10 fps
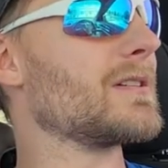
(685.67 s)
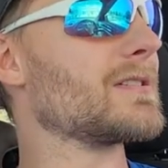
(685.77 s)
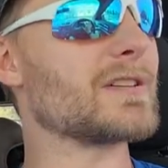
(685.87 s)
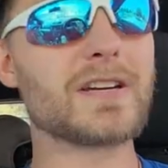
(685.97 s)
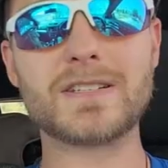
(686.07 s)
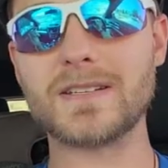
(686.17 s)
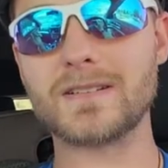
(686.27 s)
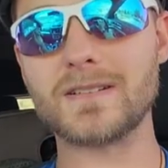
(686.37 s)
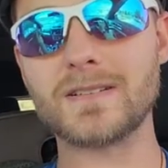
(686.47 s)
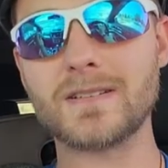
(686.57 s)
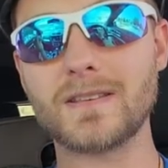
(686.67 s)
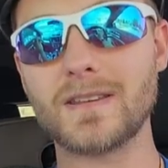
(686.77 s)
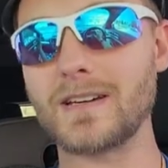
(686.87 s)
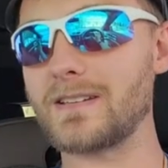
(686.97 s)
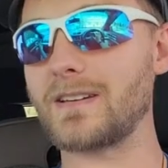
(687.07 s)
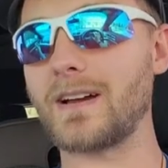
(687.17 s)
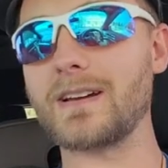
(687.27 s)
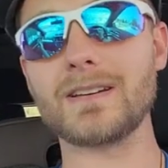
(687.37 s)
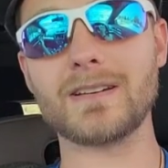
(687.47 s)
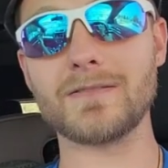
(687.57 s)
chasing things that I
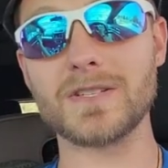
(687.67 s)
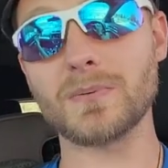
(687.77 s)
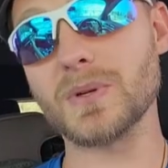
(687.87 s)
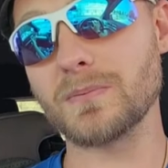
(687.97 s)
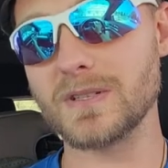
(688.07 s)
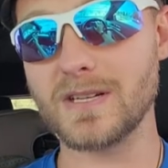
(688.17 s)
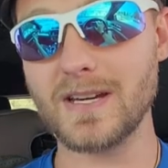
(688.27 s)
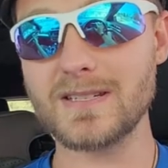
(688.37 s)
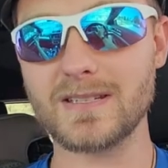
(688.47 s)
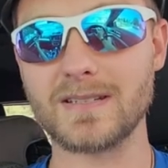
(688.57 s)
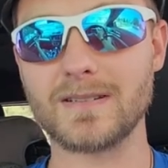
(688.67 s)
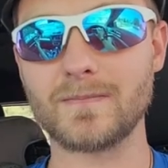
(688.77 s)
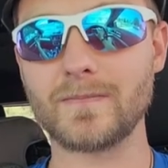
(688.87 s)
ain't even supposed to be chasing,